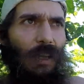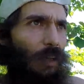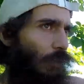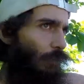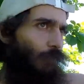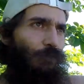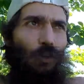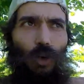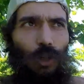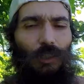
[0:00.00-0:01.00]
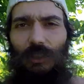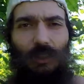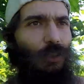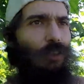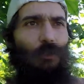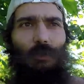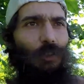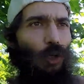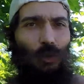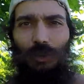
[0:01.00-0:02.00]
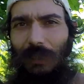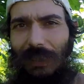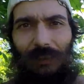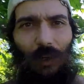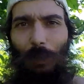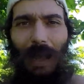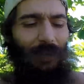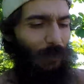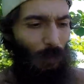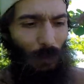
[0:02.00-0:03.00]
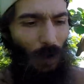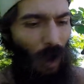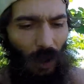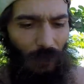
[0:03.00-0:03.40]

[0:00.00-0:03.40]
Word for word: Uh, forest, uh, you know, trees are passing me by.